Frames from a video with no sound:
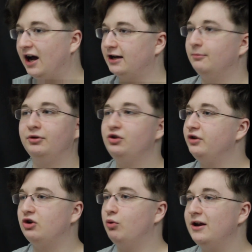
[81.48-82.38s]
I completely
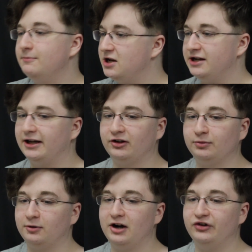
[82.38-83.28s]
quit being
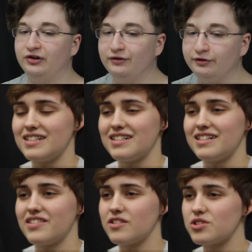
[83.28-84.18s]
expressive.
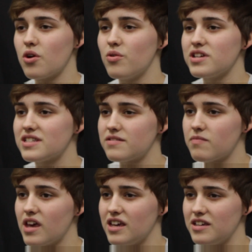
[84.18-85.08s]
There's always
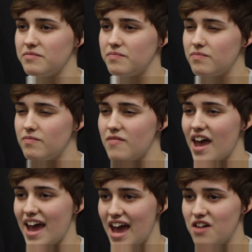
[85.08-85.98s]
a
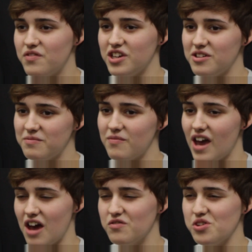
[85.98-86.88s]
heavy,
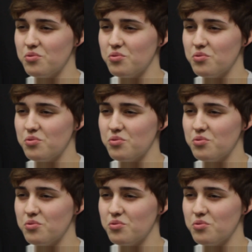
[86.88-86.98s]
heavy